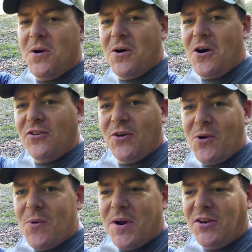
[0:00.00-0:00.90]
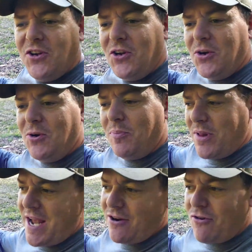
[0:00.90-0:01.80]
We're also going to
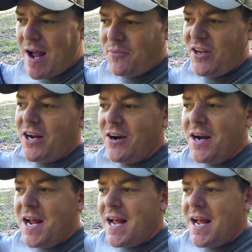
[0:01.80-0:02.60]
plant crops here